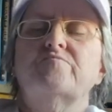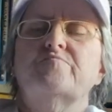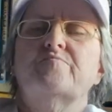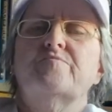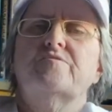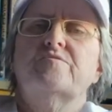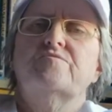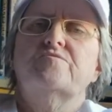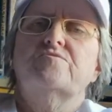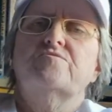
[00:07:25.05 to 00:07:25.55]
but
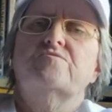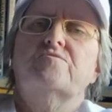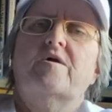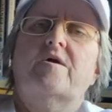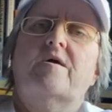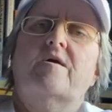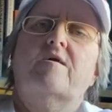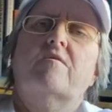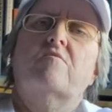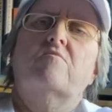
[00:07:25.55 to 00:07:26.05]
this is
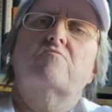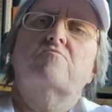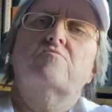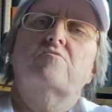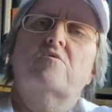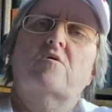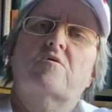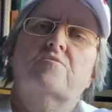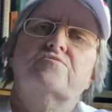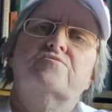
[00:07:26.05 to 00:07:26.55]
how
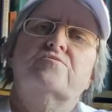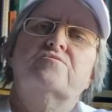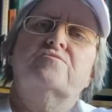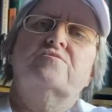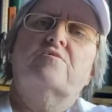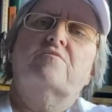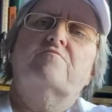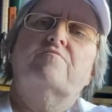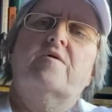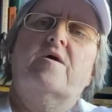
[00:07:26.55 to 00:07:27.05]
loss of self